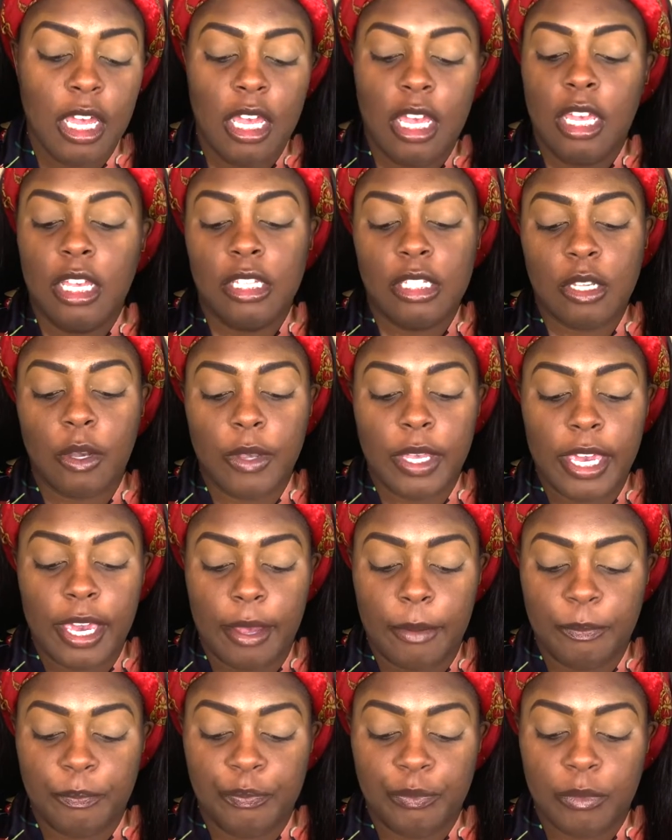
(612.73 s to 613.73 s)
So yeah,
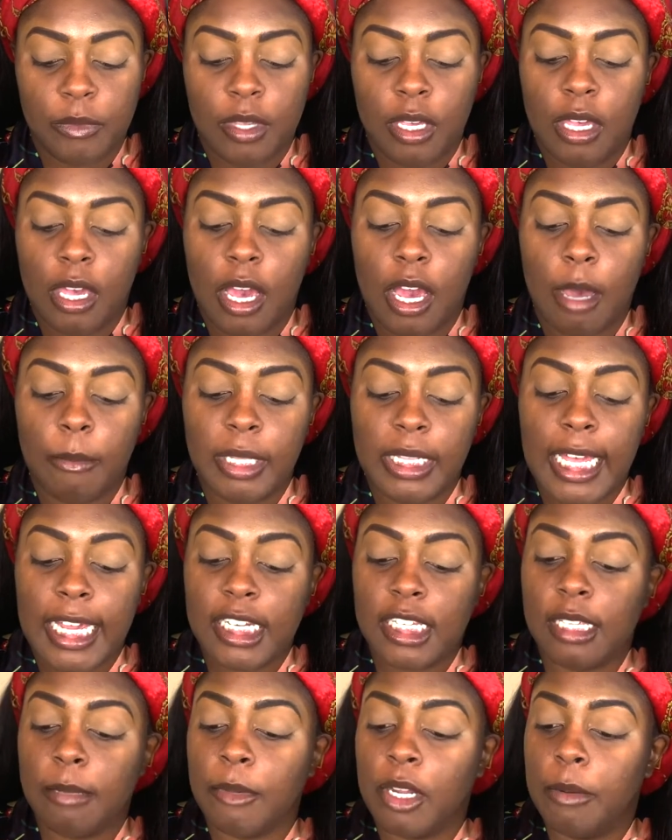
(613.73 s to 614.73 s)
the lashes
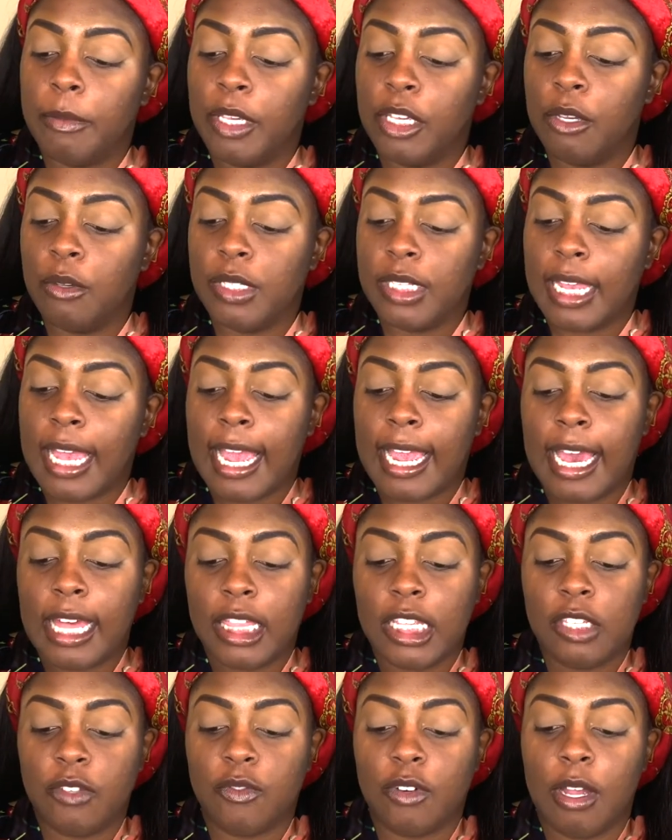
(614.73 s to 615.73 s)
I'm gonna be using, I got
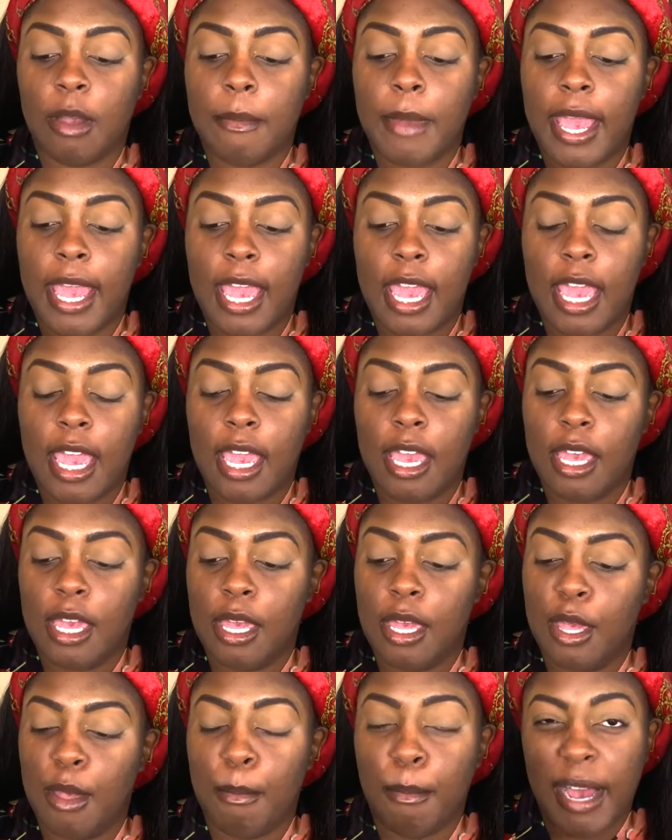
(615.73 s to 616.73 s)
this from a
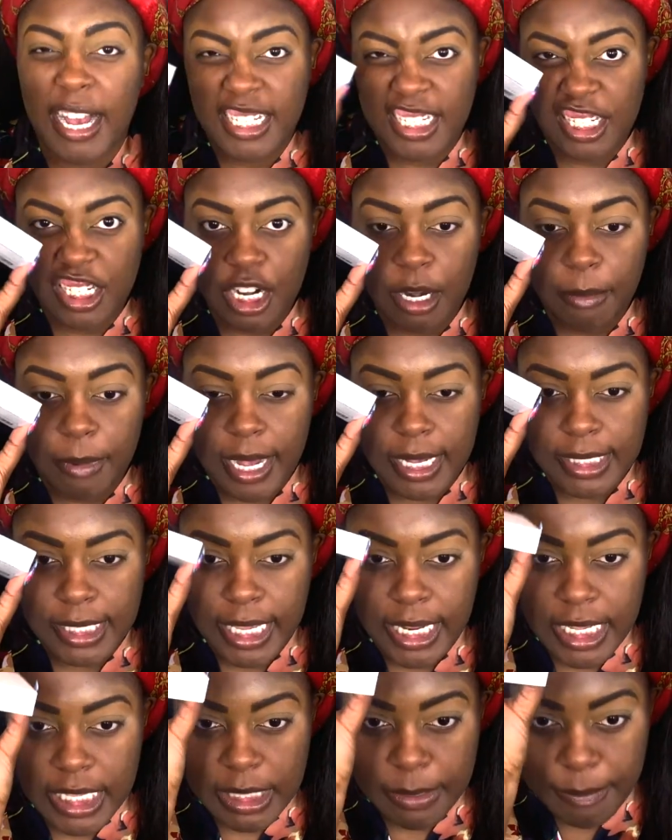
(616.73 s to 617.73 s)
BoxyCharm box. It
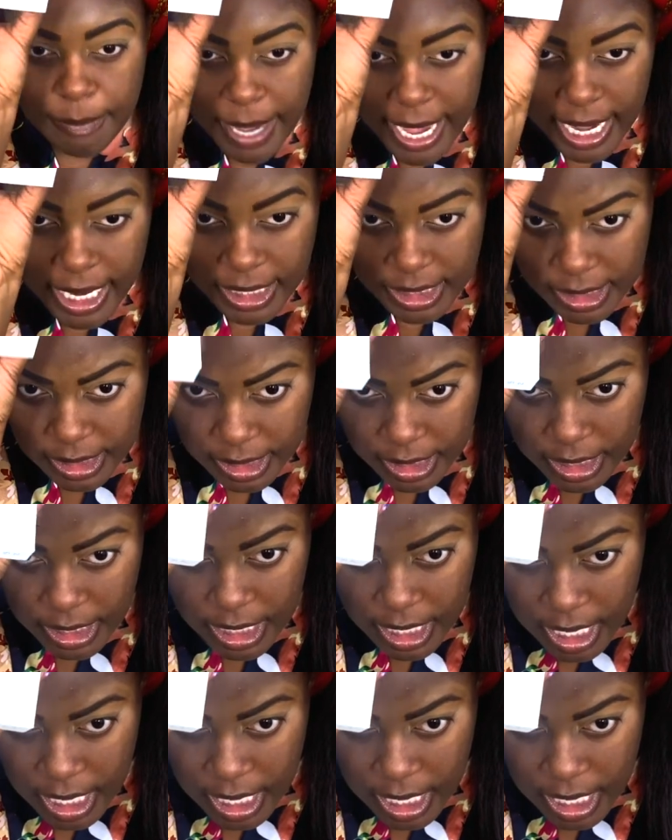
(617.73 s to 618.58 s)
is Baddington